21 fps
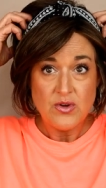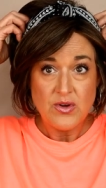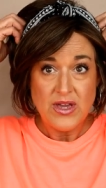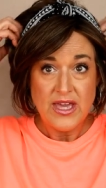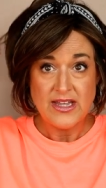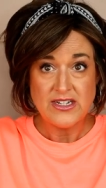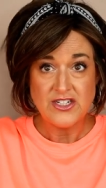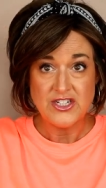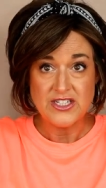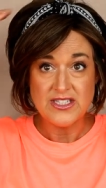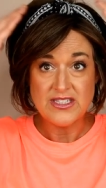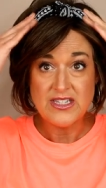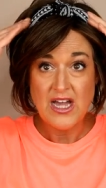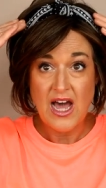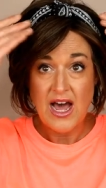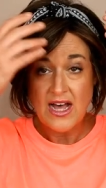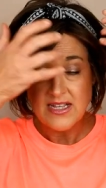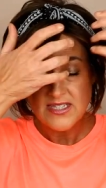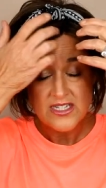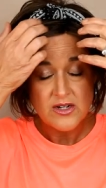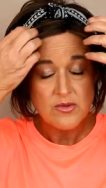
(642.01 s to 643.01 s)
You can
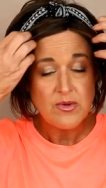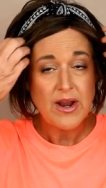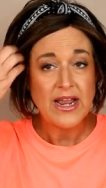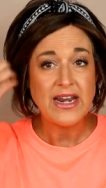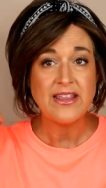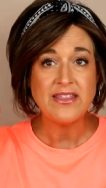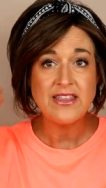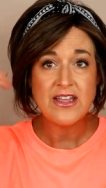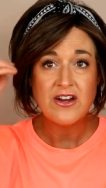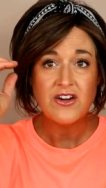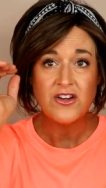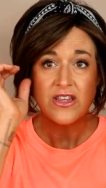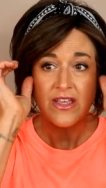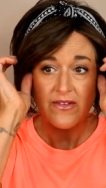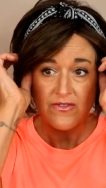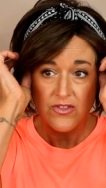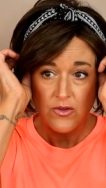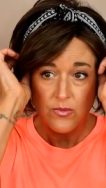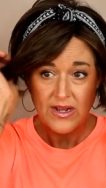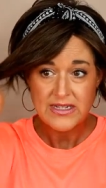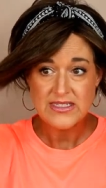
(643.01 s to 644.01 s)
just toss it right in there
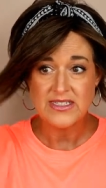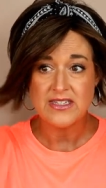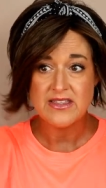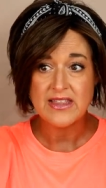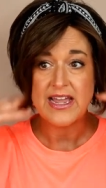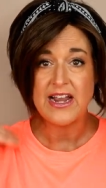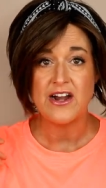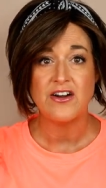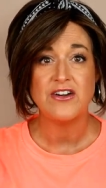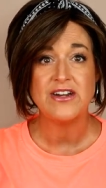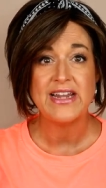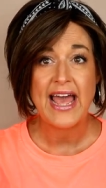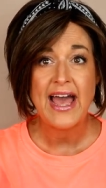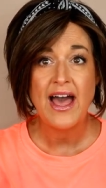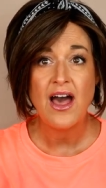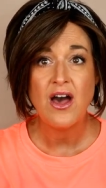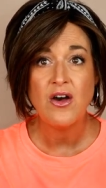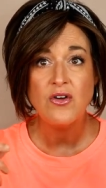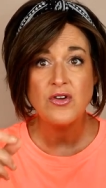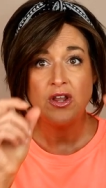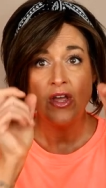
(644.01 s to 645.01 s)
and leave the rest of the hair
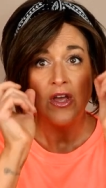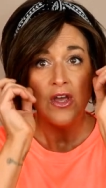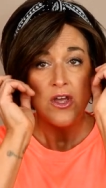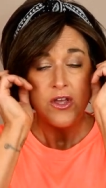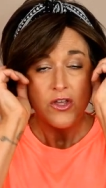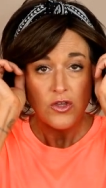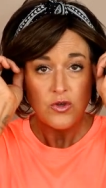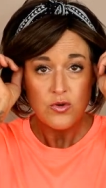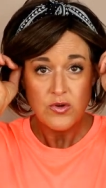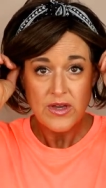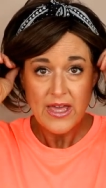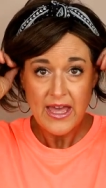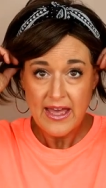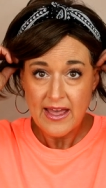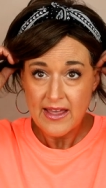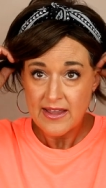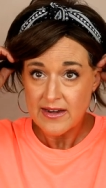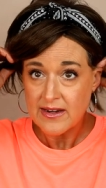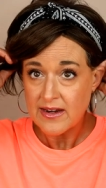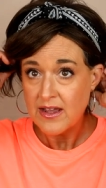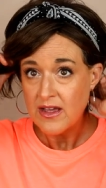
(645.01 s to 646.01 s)
down. You
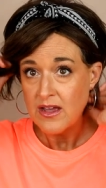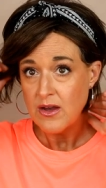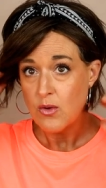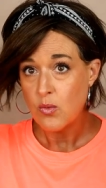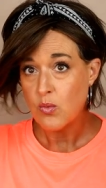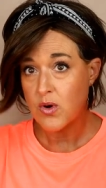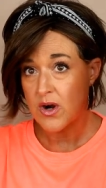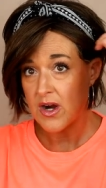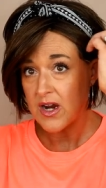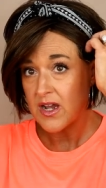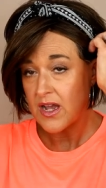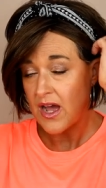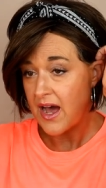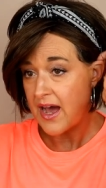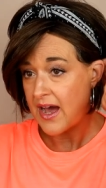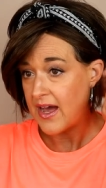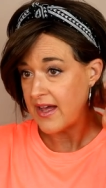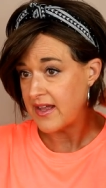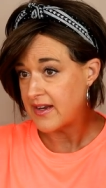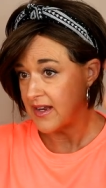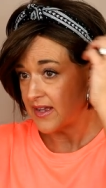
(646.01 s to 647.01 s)
can
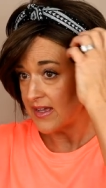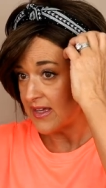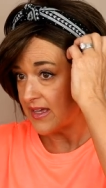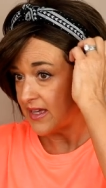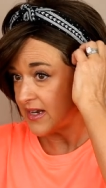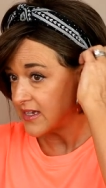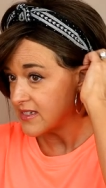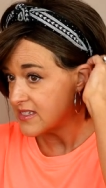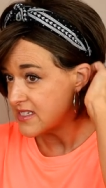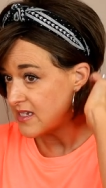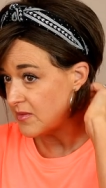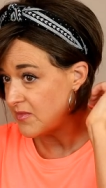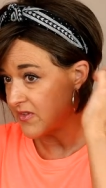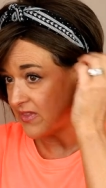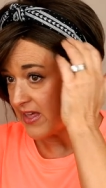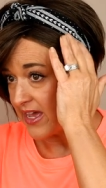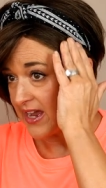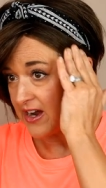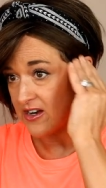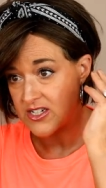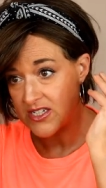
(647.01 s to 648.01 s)
work on getting
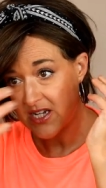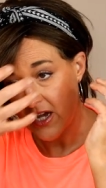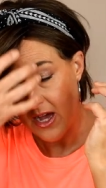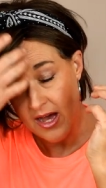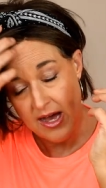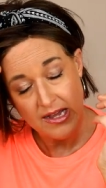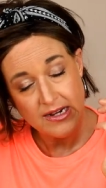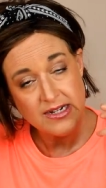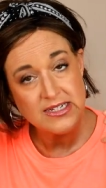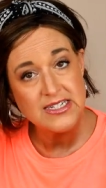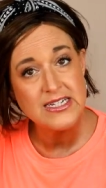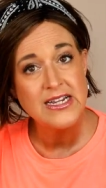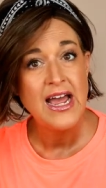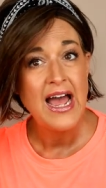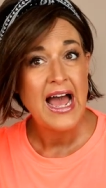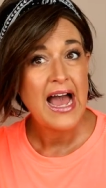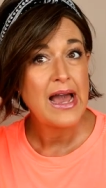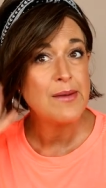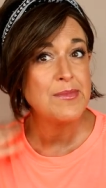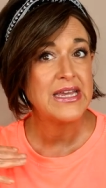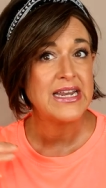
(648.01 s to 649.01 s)
some of the hair
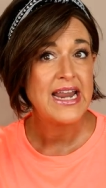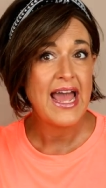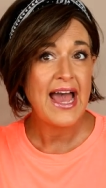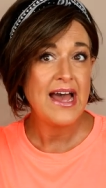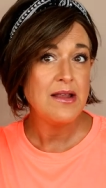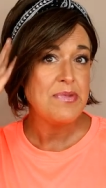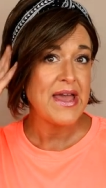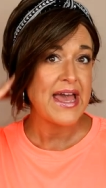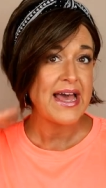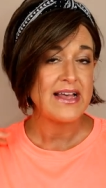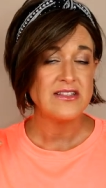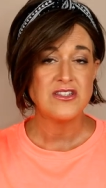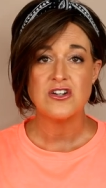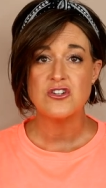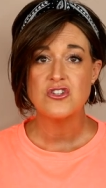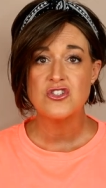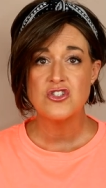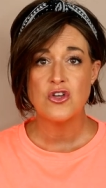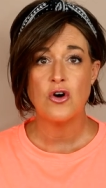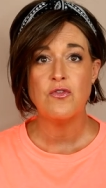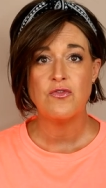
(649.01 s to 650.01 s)
tucked. I mean,
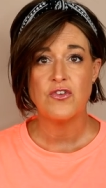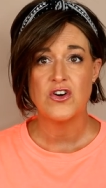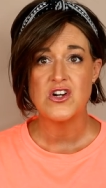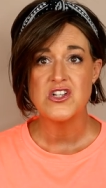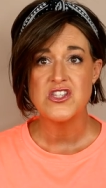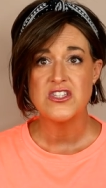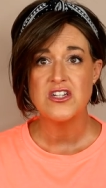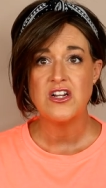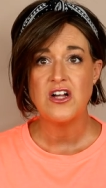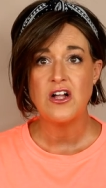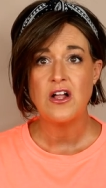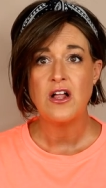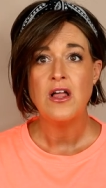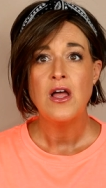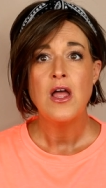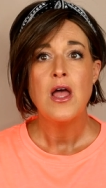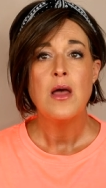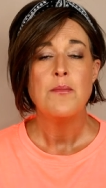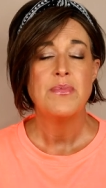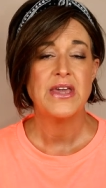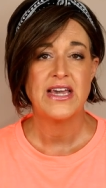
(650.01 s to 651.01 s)
headbands are so
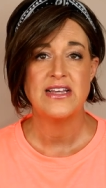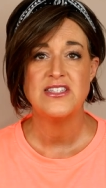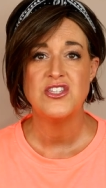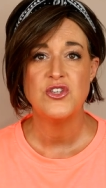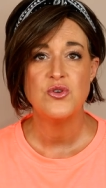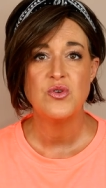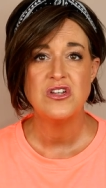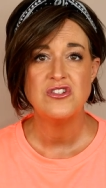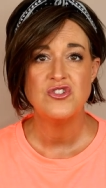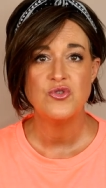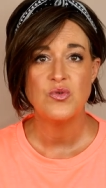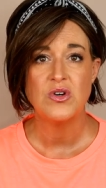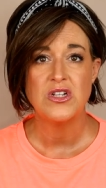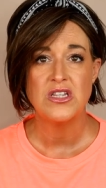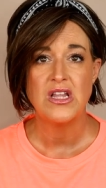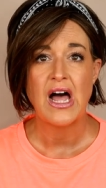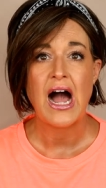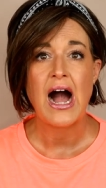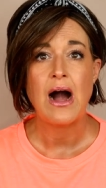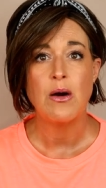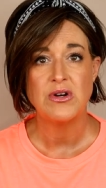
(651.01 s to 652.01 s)
versatile because you can
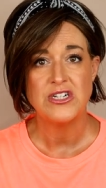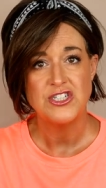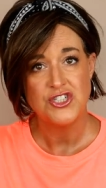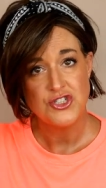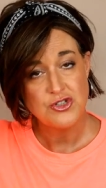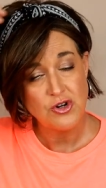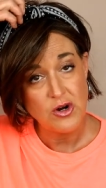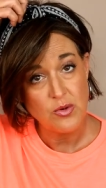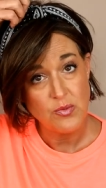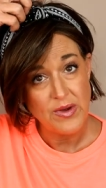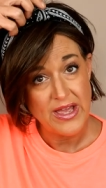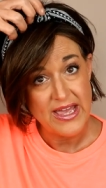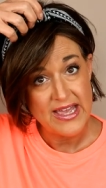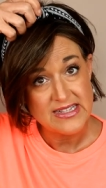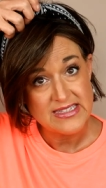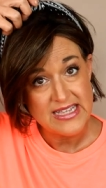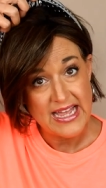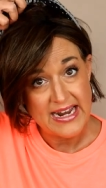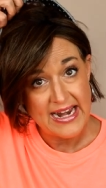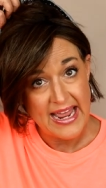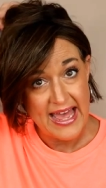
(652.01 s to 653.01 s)
do a lot with short
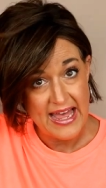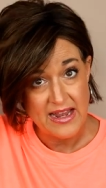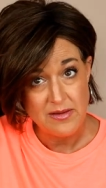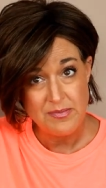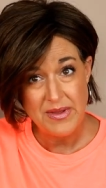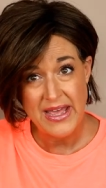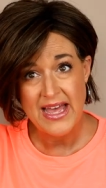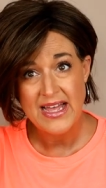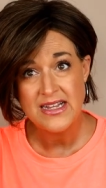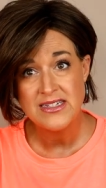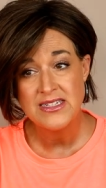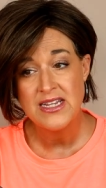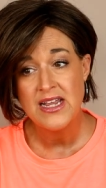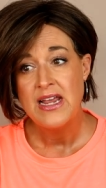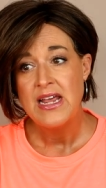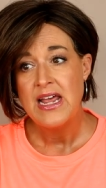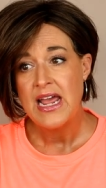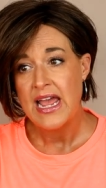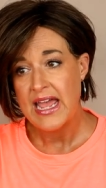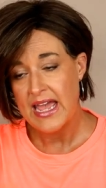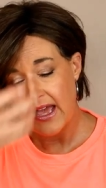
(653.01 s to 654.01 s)
wigs and a headband.